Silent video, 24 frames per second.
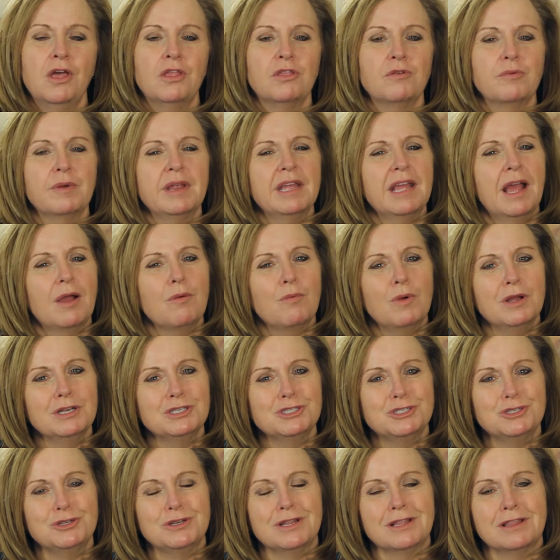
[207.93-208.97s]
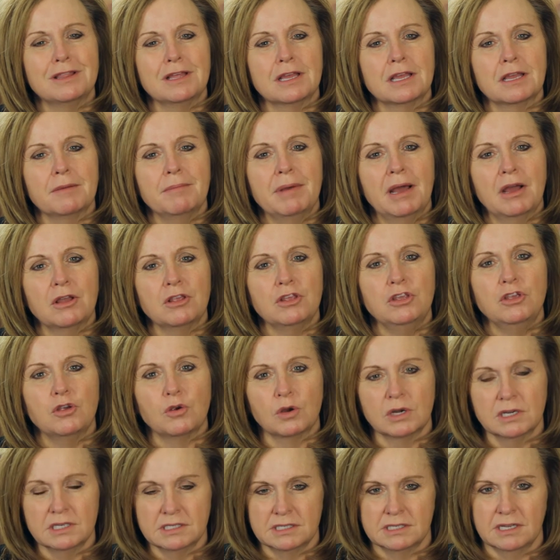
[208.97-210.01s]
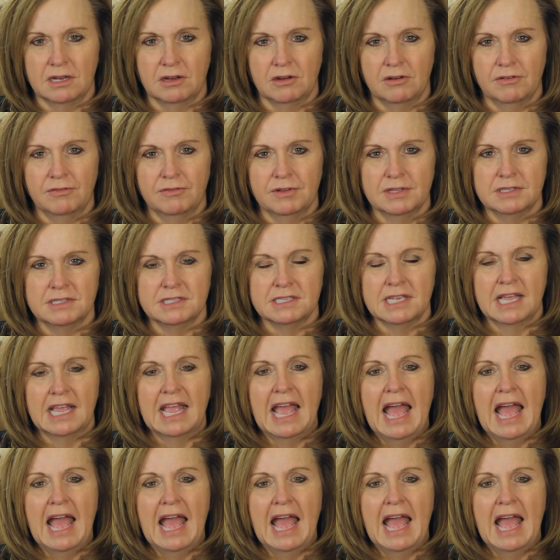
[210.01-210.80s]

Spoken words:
3, I want you to think about yourself and say,